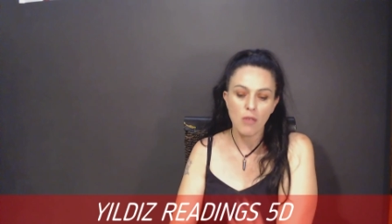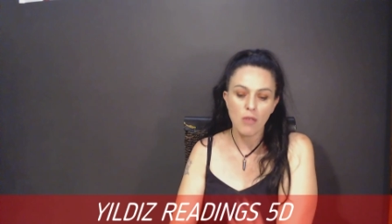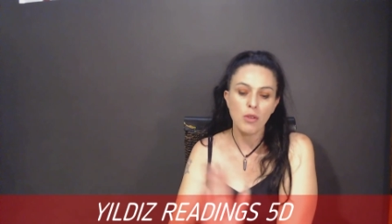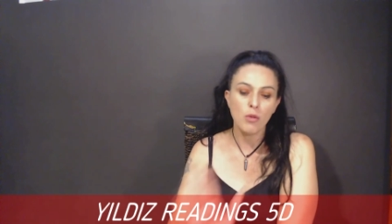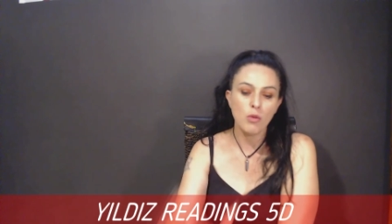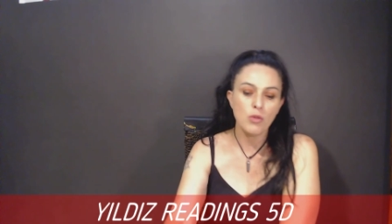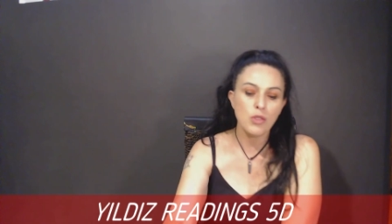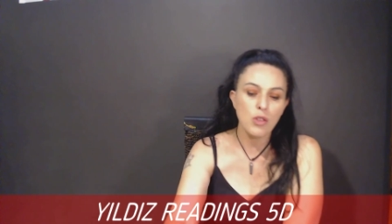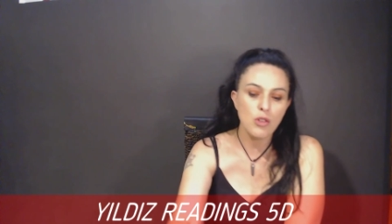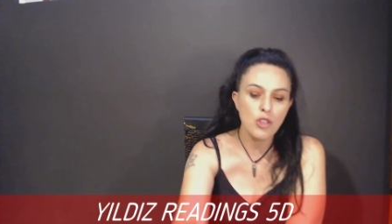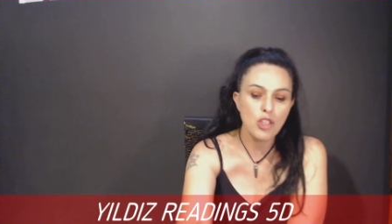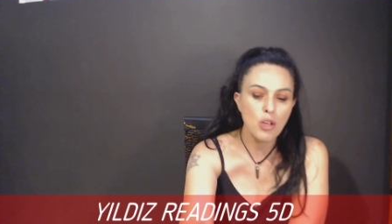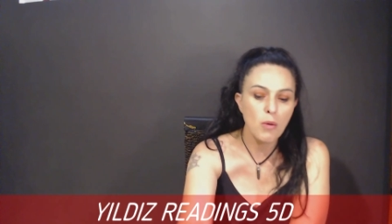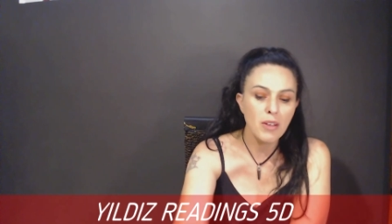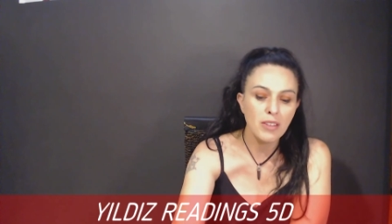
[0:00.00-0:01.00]
They're also
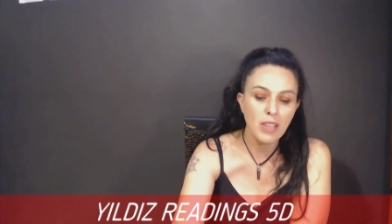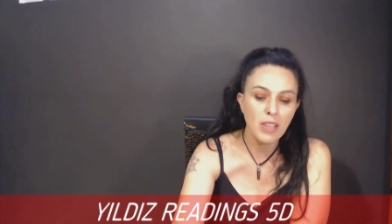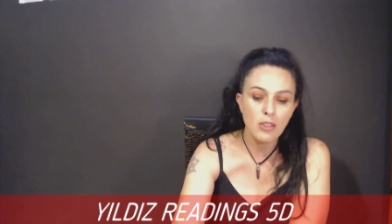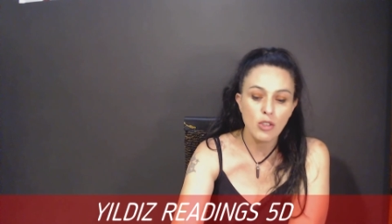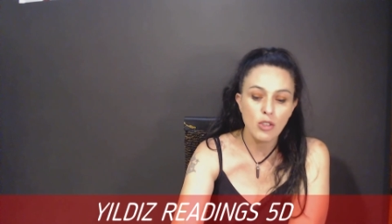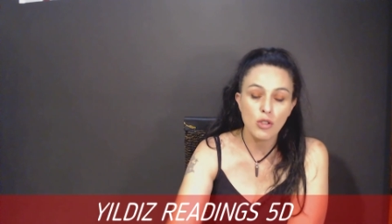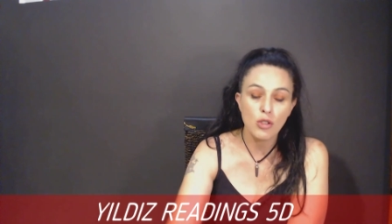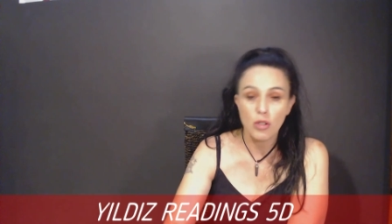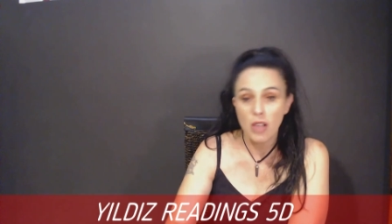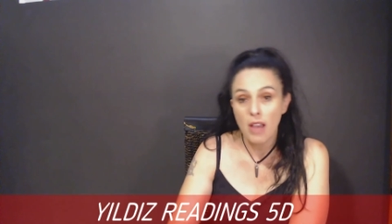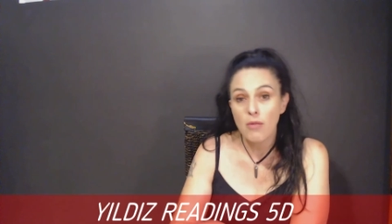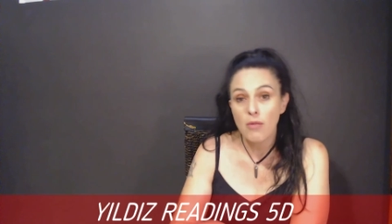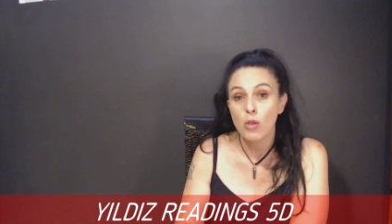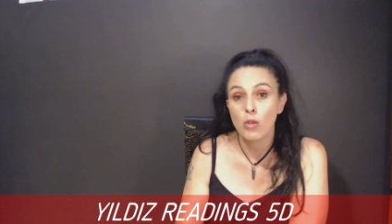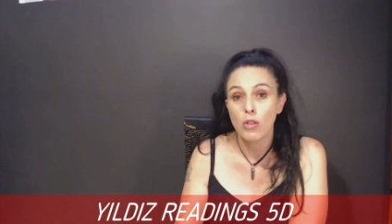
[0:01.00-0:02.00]
showing that you do have
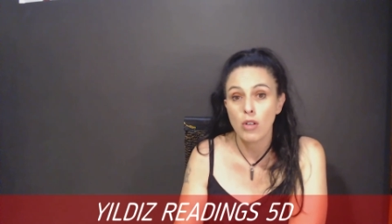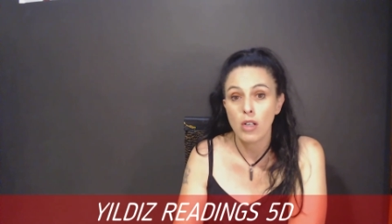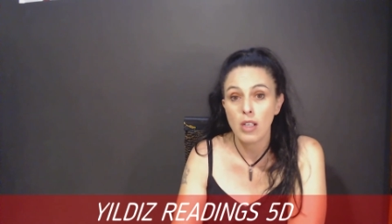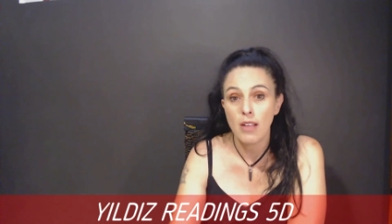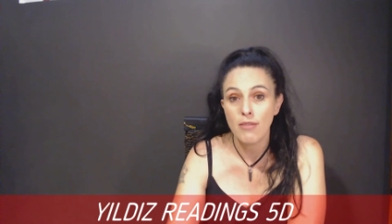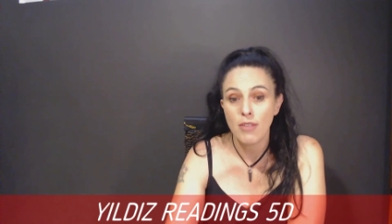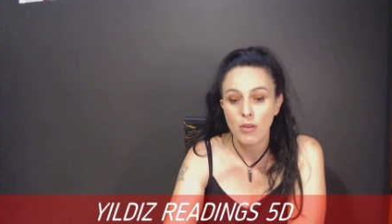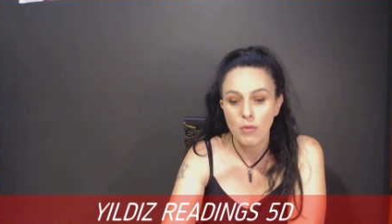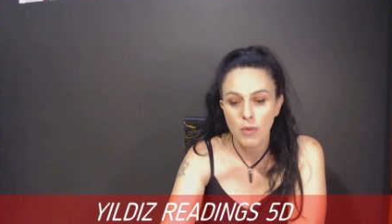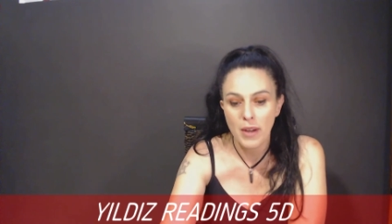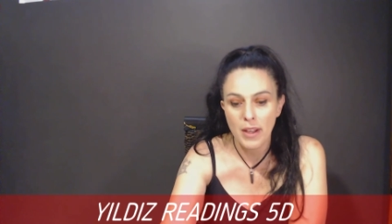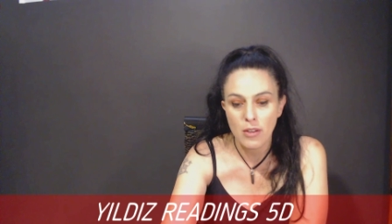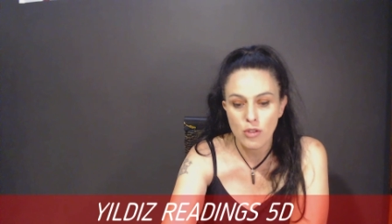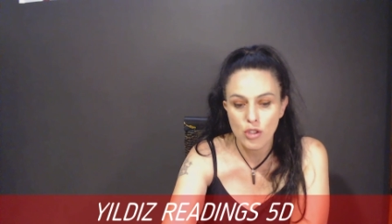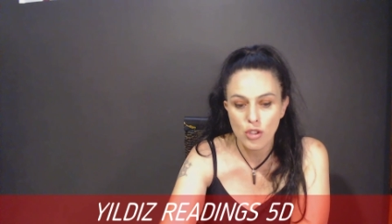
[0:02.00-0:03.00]
a lot of love
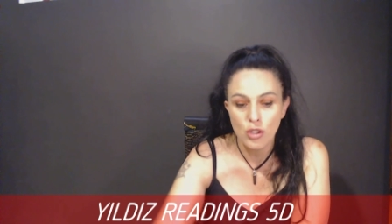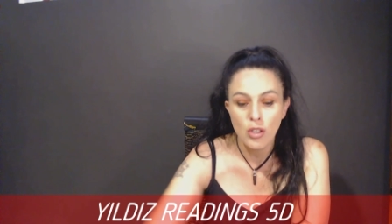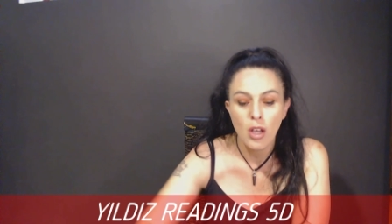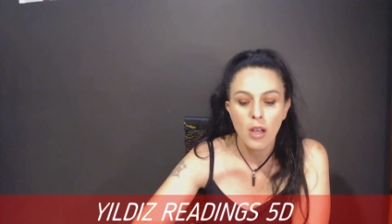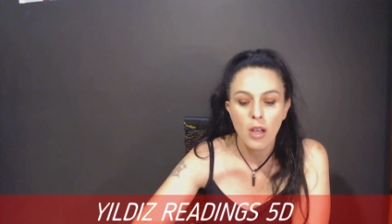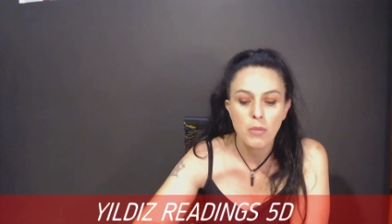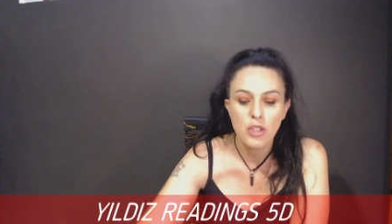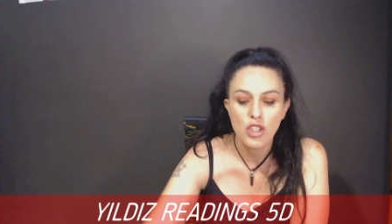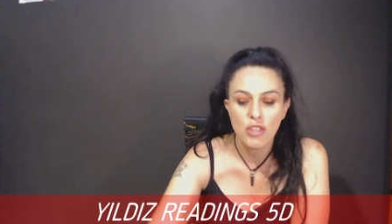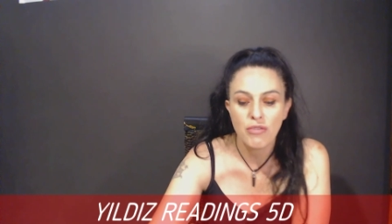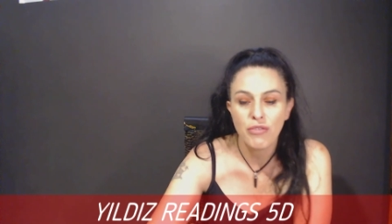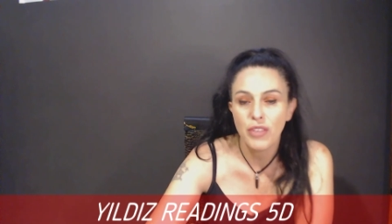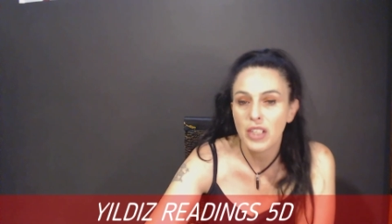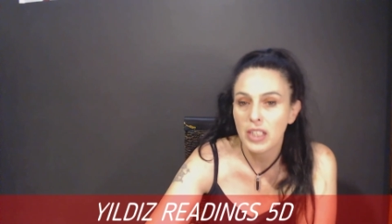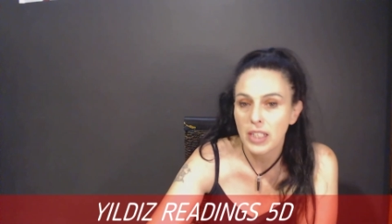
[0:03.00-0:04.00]
around you, but you're
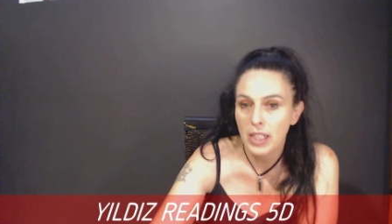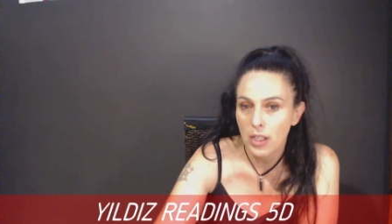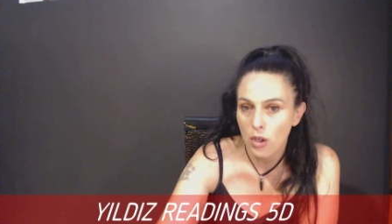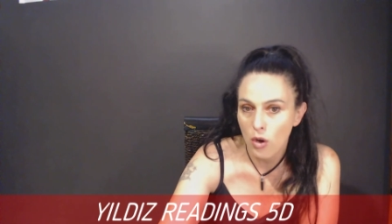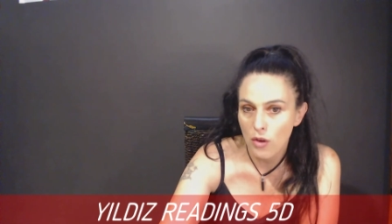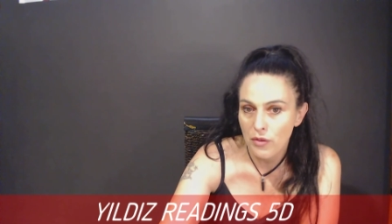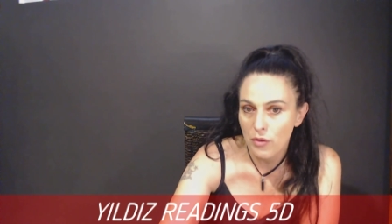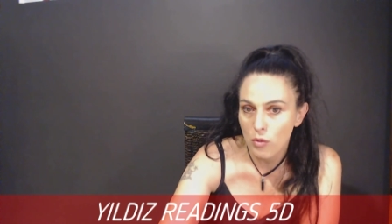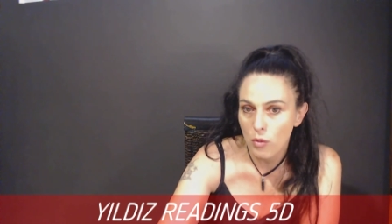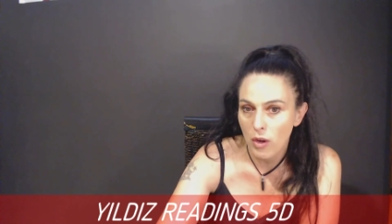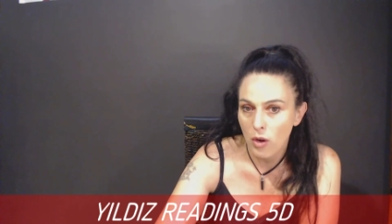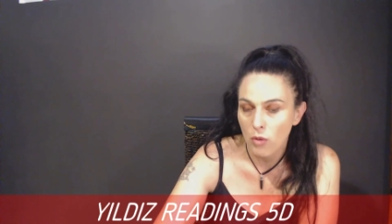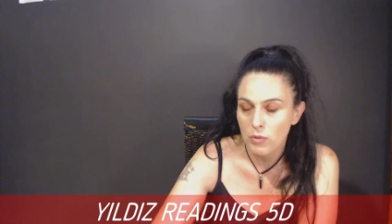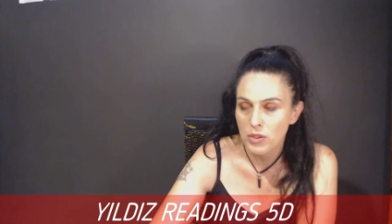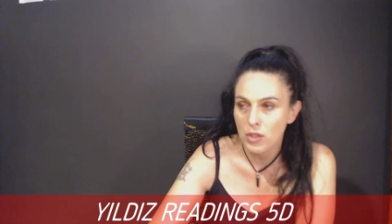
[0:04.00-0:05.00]
feeling an
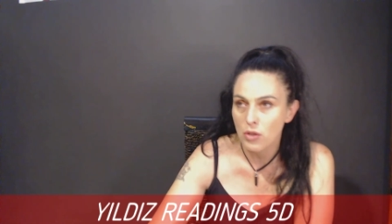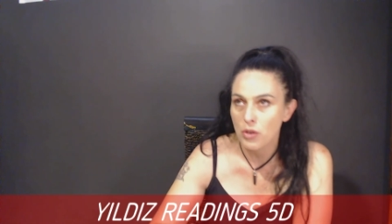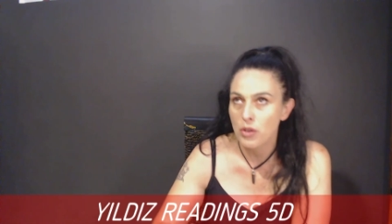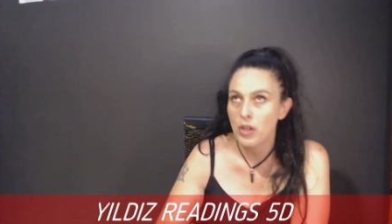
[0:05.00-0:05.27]
overwhelm. So